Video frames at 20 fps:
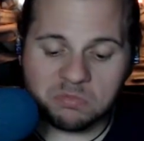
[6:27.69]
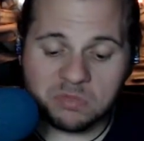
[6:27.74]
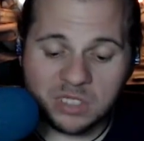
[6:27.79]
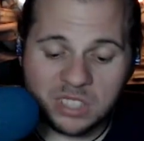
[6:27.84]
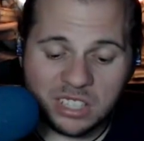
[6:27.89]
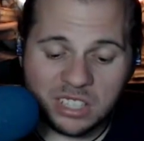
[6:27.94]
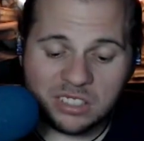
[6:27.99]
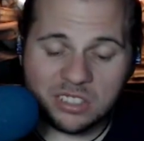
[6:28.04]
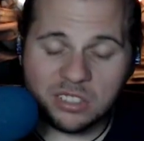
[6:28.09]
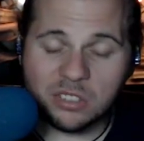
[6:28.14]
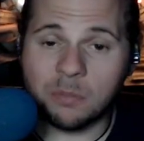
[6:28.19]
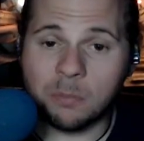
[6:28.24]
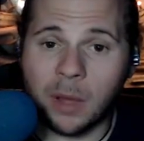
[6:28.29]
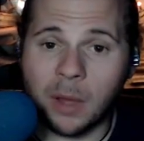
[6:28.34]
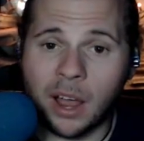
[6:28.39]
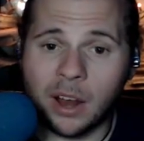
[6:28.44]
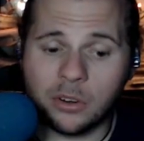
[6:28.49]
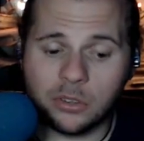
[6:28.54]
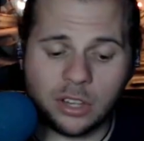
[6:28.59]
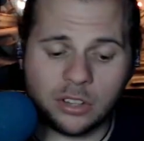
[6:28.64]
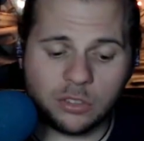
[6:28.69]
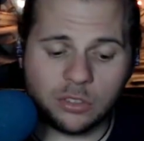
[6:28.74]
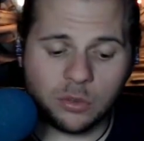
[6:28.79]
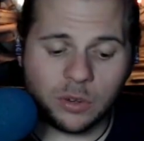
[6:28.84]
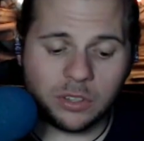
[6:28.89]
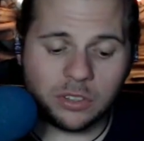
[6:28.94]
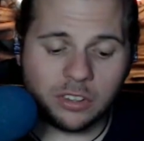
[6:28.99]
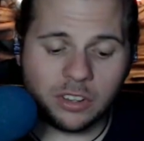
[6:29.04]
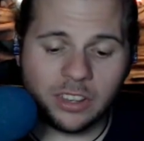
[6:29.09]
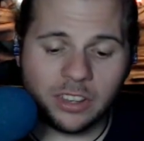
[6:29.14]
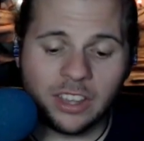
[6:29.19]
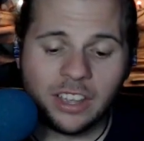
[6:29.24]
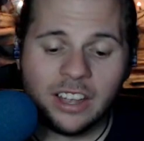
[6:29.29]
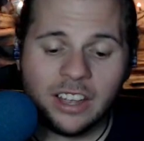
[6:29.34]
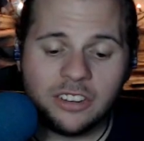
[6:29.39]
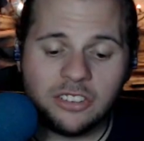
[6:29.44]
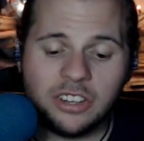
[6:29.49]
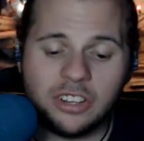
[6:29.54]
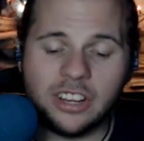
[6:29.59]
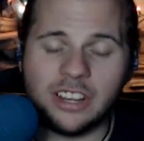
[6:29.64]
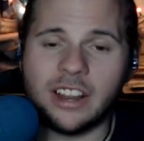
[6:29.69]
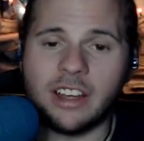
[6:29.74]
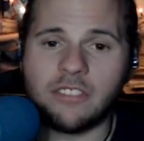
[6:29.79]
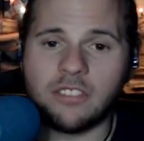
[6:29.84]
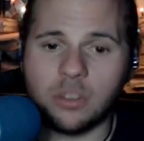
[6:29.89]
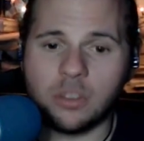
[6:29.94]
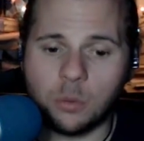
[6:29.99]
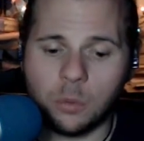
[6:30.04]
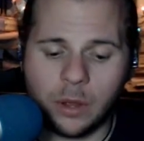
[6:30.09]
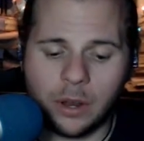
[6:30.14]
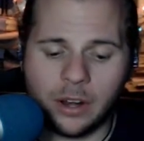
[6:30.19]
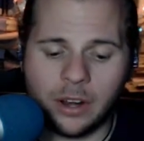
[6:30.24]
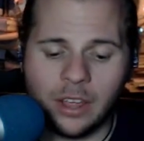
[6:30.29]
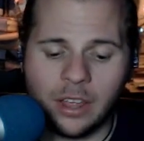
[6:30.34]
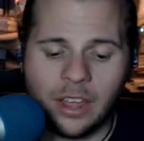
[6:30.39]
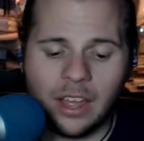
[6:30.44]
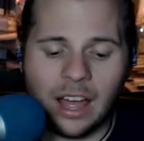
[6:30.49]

decent buyers as of recently, she could definitely win.